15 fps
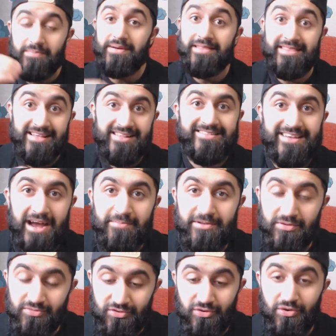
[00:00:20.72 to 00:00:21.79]
But this
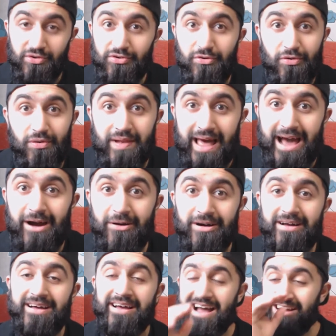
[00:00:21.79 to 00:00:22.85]
chapter was called All Out,
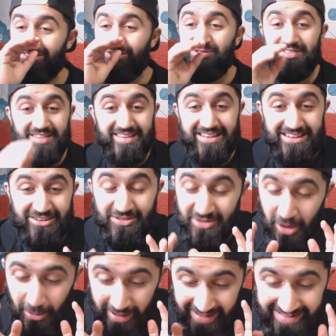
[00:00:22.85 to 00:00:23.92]
and you
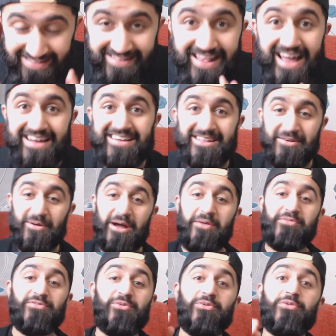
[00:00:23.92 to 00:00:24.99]
know exactly why it
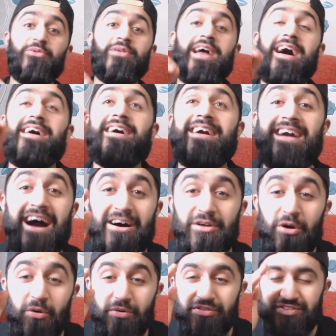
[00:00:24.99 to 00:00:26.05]
was called All Out.
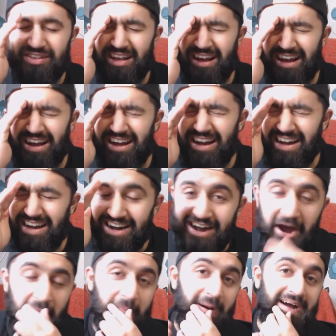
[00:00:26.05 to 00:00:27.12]
Gato was,
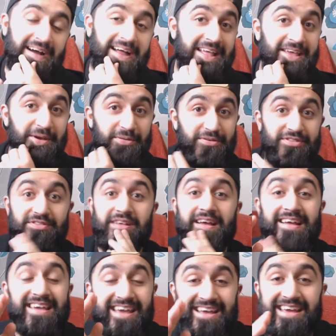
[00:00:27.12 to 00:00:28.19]
oh my god, he was
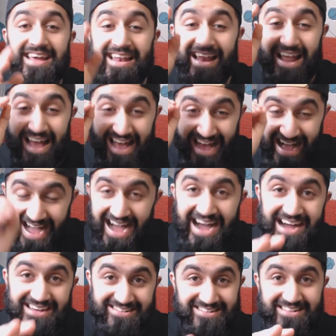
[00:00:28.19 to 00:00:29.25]
kicking
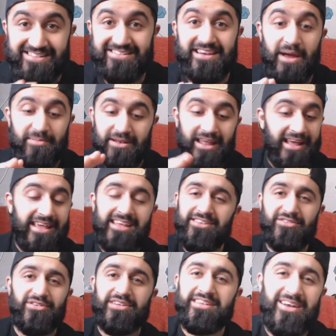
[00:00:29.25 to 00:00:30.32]
ass this chapter. Like, he
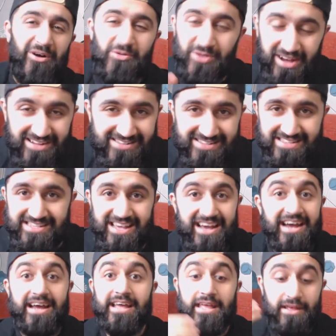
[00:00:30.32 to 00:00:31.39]
took no nonsense.
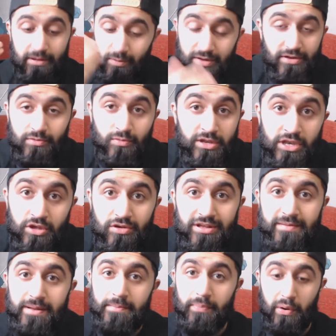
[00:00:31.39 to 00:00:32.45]
We knew
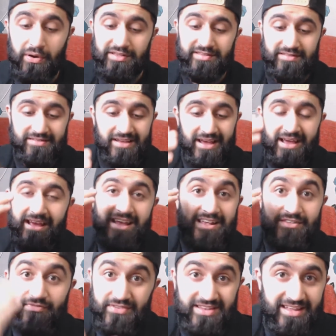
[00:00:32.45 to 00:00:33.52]
he'd been poisoned.
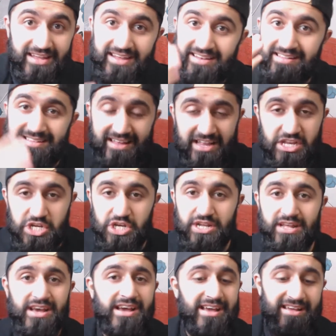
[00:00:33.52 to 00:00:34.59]
He's fatigued. He's
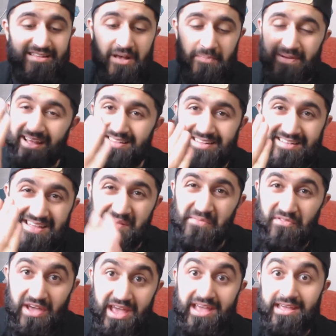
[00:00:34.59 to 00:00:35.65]
injured. He's up against a team
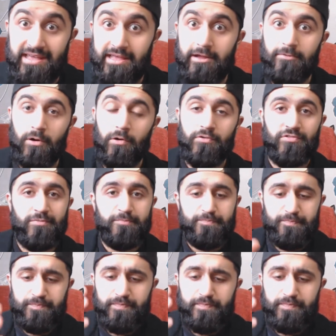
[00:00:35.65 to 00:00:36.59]
of 8 heroes